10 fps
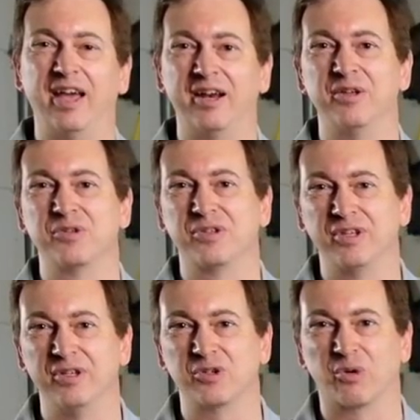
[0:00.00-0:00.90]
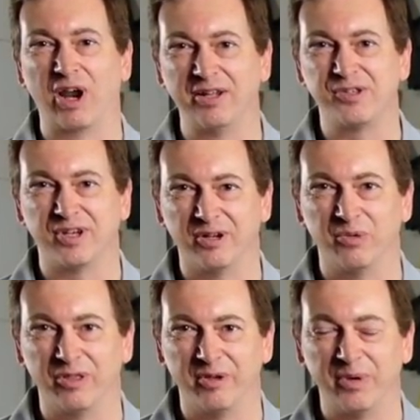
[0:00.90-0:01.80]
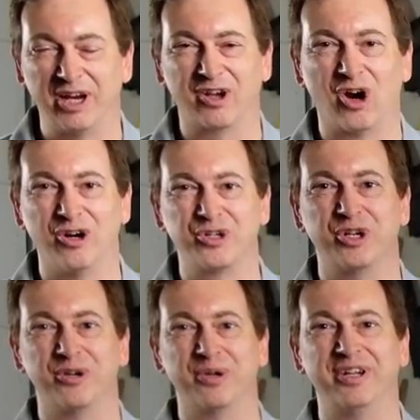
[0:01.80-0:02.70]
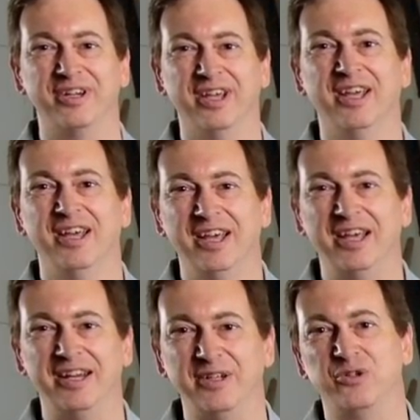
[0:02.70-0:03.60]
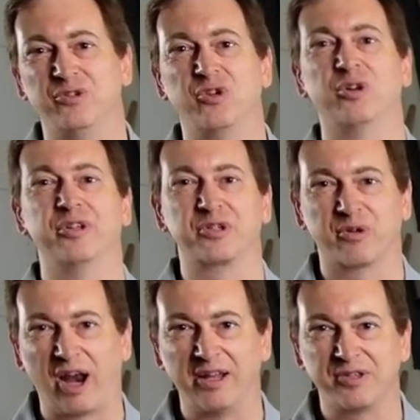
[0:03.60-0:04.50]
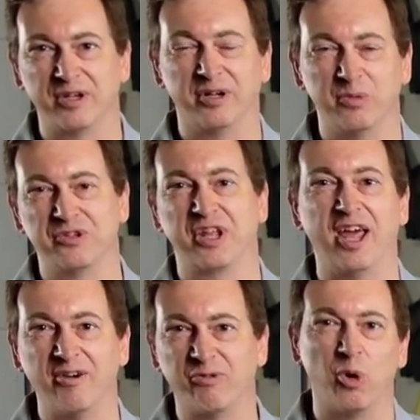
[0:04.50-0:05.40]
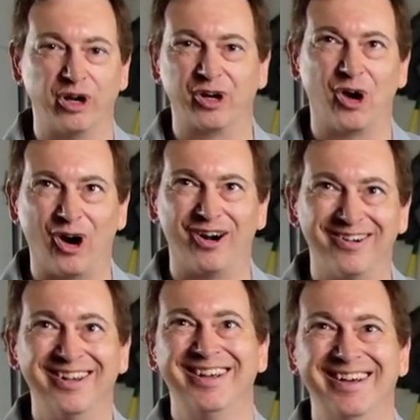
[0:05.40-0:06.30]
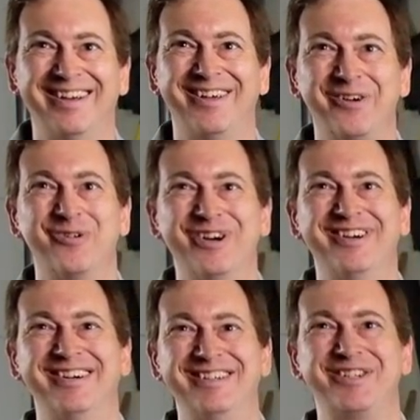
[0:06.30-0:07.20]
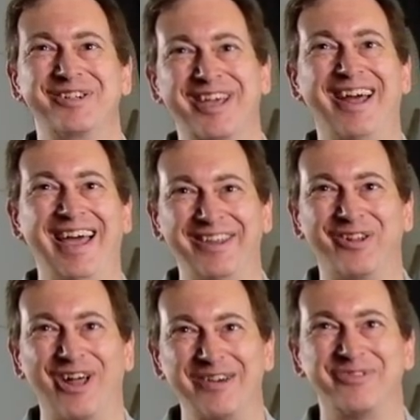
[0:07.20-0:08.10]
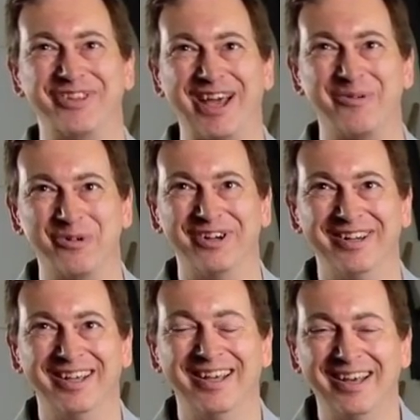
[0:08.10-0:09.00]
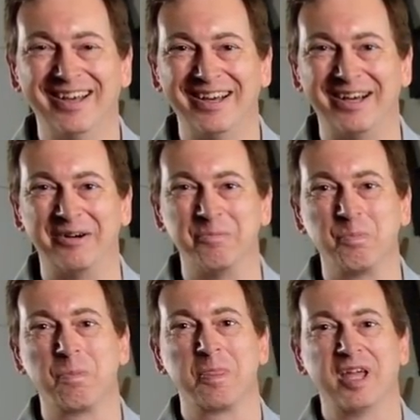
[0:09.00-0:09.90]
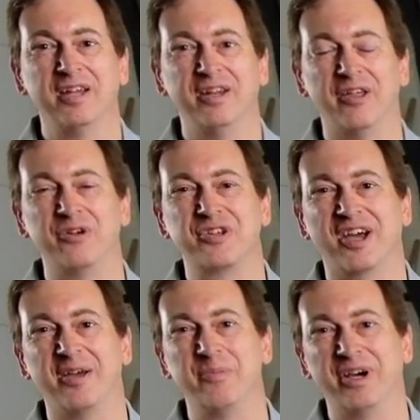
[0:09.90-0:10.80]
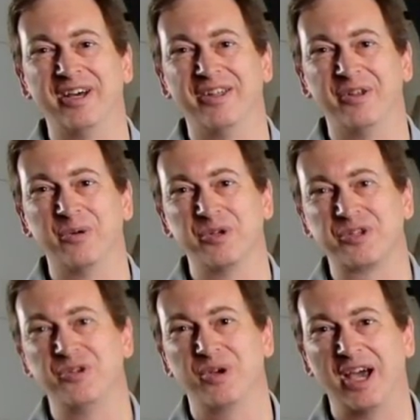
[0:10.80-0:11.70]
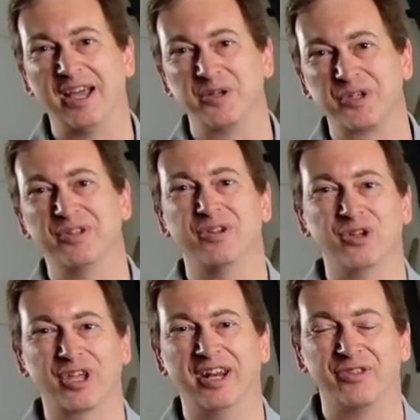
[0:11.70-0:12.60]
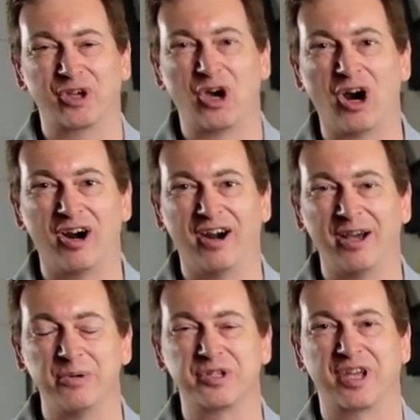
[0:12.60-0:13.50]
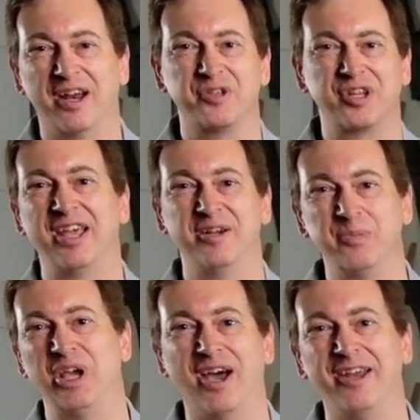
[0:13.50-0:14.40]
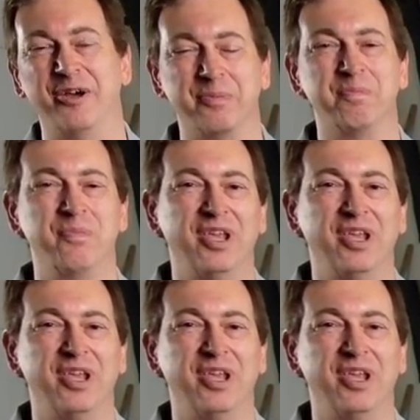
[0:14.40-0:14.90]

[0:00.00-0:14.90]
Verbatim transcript: had his, his grandson with him at a car show and, and he told his grandson it was an F1 car. I had to laugh at that one. Uh, another time uh, there was two guys looking at the car and I was kind of standing behind them